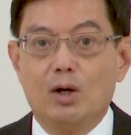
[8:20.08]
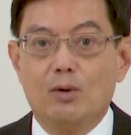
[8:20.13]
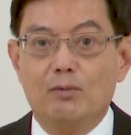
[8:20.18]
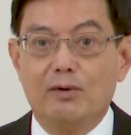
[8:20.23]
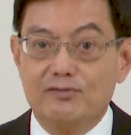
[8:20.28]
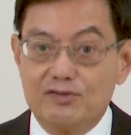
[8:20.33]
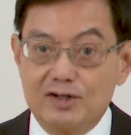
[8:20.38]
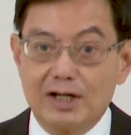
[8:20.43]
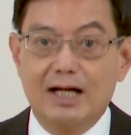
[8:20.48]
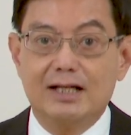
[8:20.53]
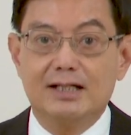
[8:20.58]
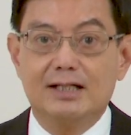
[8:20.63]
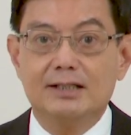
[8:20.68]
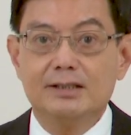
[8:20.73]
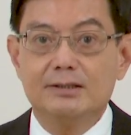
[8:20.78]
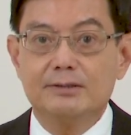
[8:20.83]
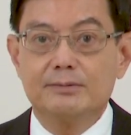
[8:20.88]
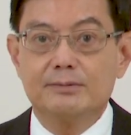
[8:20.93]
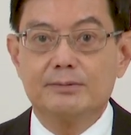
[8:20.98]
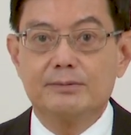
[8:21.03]
With China,
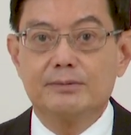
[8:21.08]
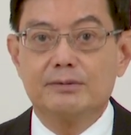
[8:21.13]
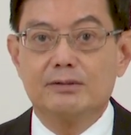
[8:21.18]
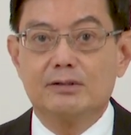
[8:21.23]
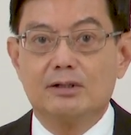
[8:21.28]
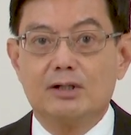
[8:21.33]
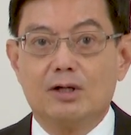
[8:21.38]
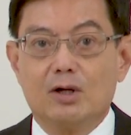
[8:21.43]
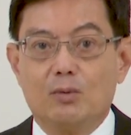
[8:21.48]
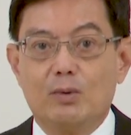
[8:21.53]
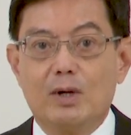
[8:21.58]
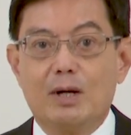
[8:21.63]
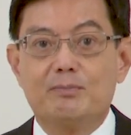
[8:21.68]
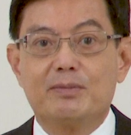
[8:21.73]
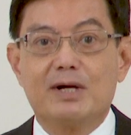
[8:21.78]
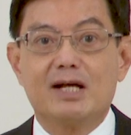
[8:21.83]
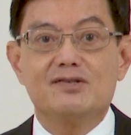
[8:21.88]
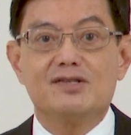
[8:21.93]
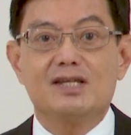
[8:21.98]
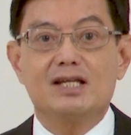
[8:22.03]
we are
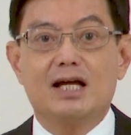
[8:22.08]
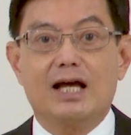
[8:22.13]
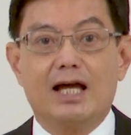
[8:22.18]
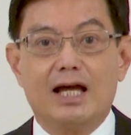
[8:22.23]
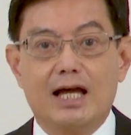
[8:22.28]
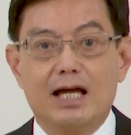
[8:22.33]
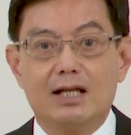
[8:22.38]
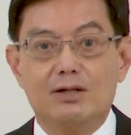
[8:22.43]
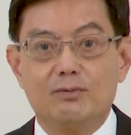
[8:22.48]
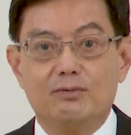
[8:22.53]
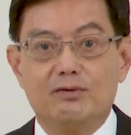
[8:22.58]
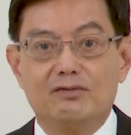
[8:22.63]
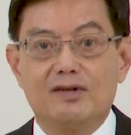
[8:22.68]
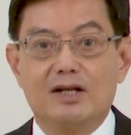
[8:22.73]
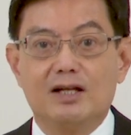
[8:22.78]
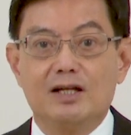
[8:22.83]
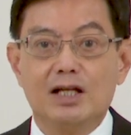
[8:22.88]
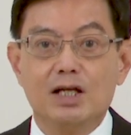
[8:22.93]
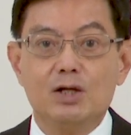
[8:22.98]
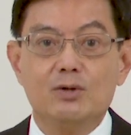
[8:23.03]
pressing ahead with
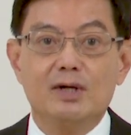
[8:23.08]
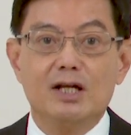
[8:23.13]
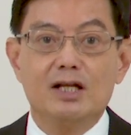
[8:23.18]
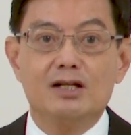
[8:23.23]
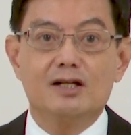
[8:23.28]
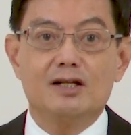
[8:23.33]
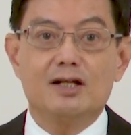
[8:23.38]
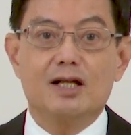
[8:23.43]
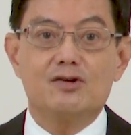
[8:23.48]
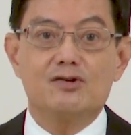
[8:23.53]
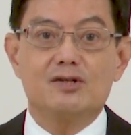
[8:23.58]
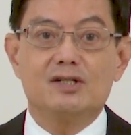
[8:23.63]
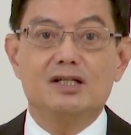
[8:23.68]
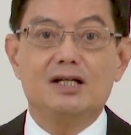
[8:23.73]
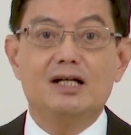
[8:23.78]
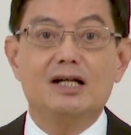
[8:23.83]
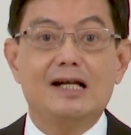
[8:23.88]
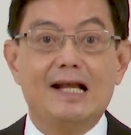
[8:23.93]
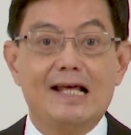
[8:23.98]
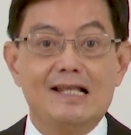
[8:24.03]
the new
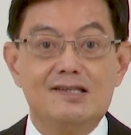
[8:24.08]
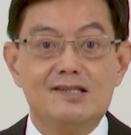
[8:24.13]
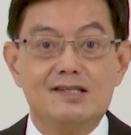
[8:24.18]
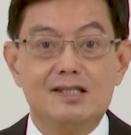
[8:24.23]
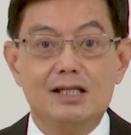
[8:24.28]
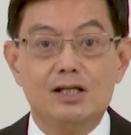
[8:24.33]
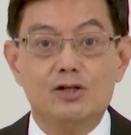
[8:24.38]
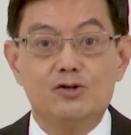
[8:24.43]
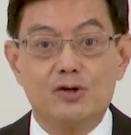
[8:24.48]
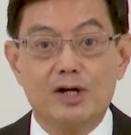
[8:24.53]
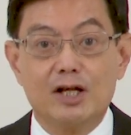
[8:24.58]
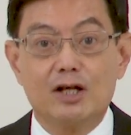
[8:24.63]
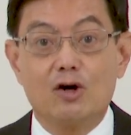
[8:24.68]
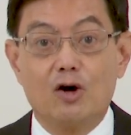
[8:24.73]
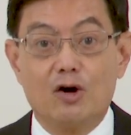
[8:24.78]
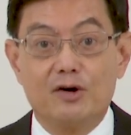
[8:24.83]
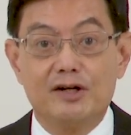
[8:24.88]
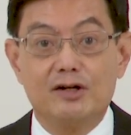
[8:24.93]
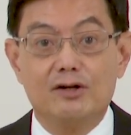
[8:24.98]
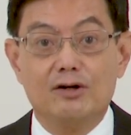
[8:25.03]
International Land-Sea Trade
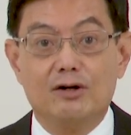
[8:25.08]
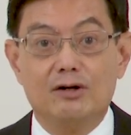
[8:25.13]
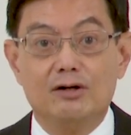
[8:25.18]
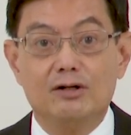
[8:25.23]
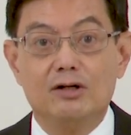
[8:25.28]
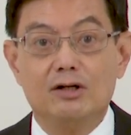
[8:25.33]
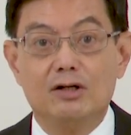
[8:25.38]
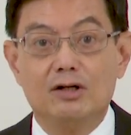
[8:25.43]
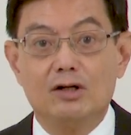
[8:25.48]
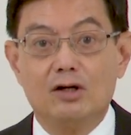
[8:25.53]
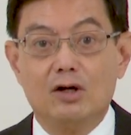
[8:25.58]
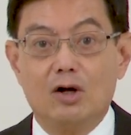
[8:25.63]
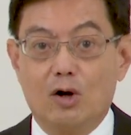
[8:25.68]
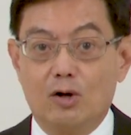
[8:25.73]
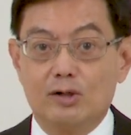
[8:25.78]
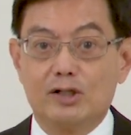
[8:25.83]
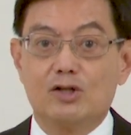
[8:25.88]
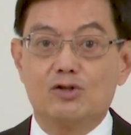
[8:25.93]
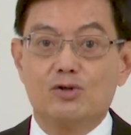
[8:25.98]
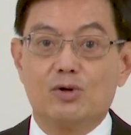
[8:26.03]
Corridor,
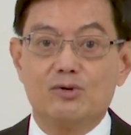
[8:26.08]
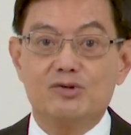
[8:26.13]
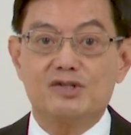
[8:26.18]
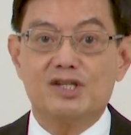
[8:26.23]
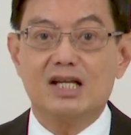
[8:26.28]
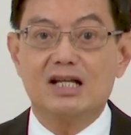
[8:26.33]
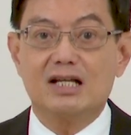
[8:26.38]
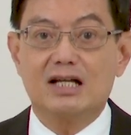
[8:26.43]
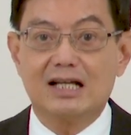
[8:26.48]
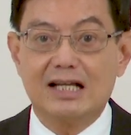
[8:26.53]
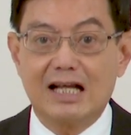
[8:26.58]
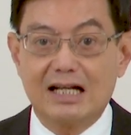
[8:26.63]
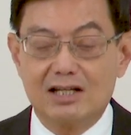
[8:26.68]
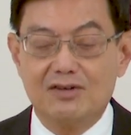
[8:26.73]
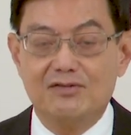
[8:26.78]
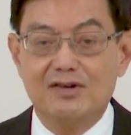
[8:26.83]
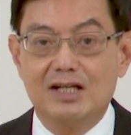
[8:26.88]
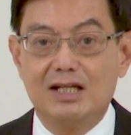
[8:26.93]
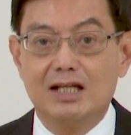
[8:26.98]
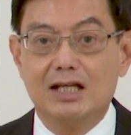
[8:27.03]
or the Chongqing
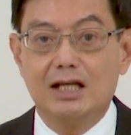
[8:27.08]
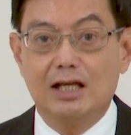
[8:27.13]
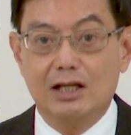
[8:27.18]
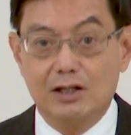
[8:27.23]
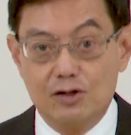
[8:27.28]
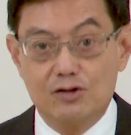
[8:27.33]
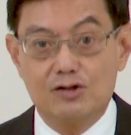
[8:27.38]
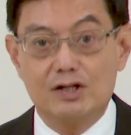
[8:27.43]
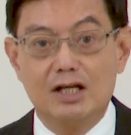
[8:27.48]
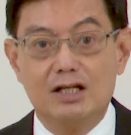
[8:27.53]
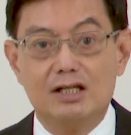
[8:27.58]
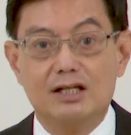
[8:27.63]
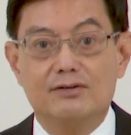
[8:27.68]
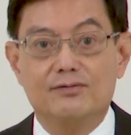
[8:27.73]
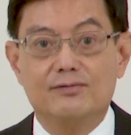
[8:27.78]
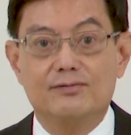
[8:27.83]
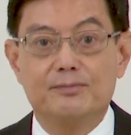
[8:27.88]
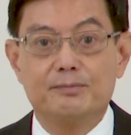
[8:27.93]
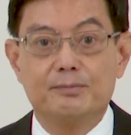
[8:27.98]
Connectivity Initiative.